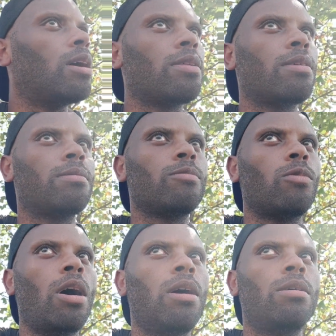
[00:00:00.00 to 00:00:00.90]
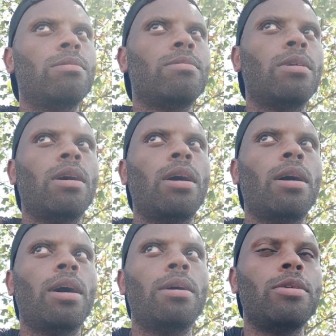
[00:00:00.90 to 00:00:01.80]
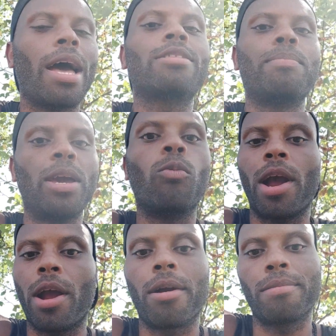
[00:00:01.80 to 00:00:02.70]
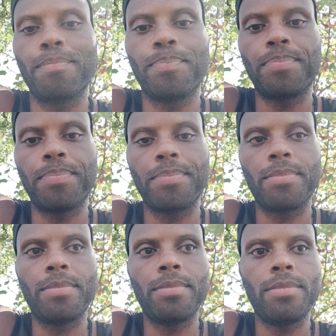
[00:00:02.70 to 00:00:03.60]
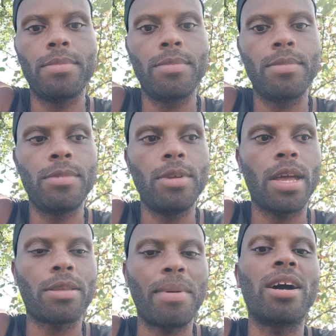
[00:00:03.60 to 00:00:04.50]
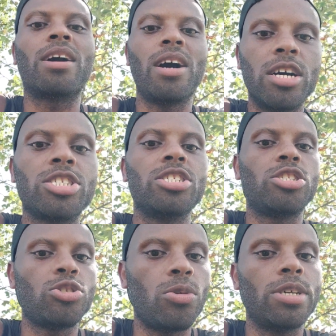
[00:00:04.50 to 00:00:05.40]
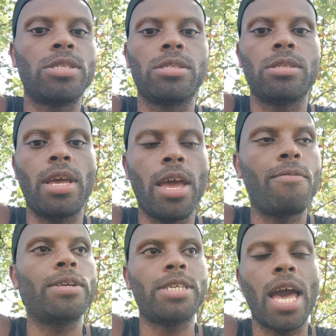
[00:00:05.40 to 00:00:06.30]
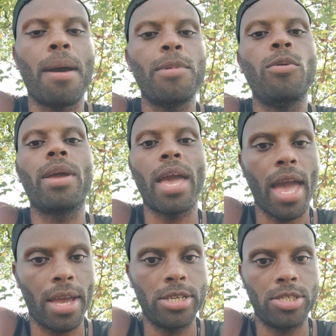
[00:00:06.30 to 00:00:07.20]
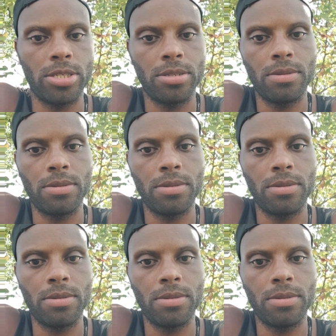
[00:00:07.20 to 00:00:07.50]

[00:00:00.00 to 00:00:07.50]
it? You got to be aware. You have to make a conscious choice every time you engage,